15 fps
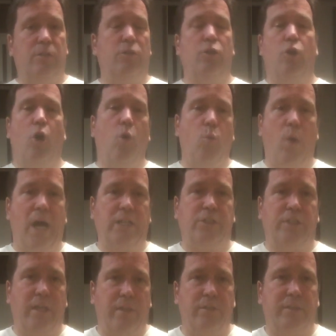Go watch
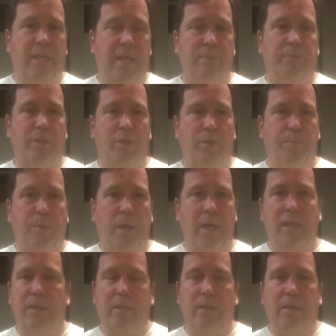the other teams that you're
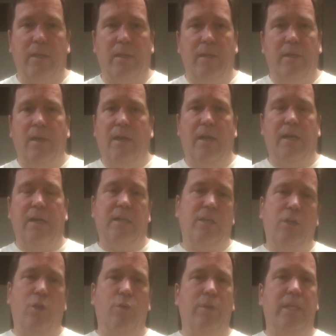playing.
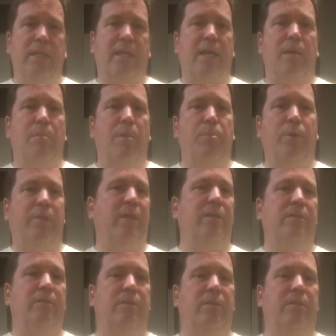You don't need to come up with a